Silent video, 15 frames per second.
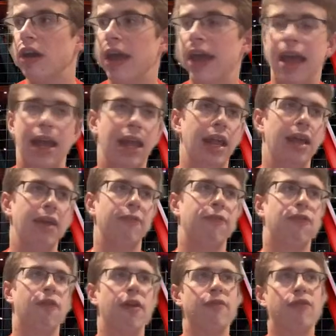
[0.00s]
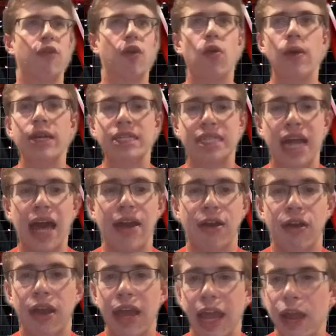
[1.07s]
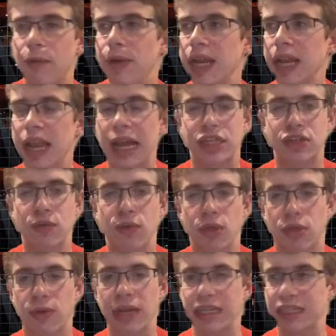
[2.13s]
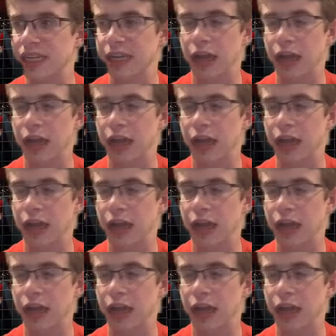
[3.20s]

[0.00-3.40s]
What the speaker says: And for Quinn Snyder, he really likes shooting threes.